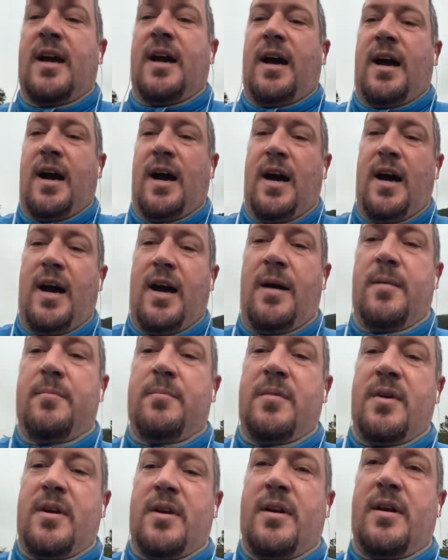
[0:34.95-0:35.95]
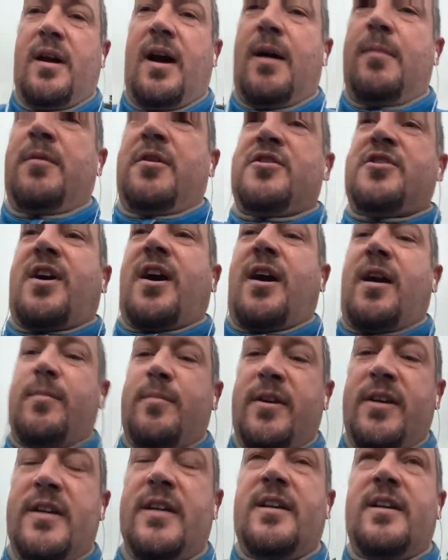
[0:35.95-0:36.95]
how much
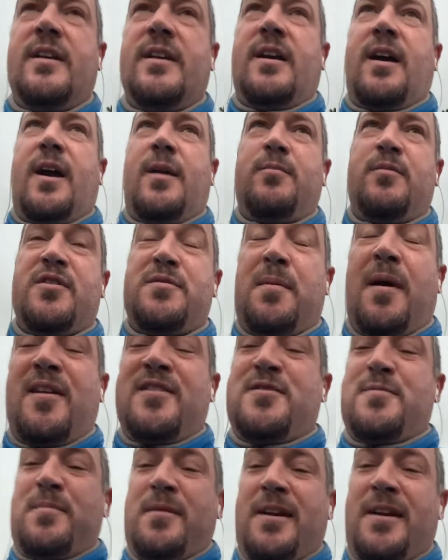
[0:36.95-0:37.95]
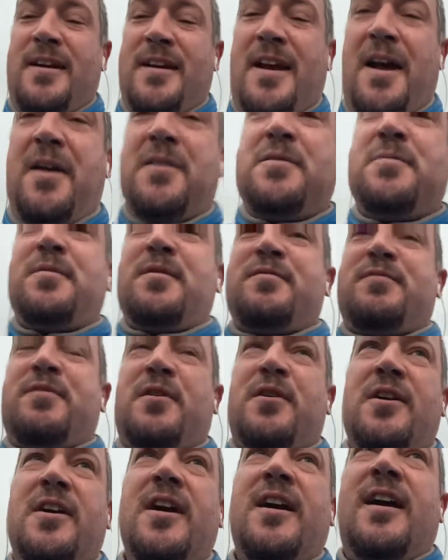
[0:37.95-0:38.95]
carbon I'm responsible and accountable for,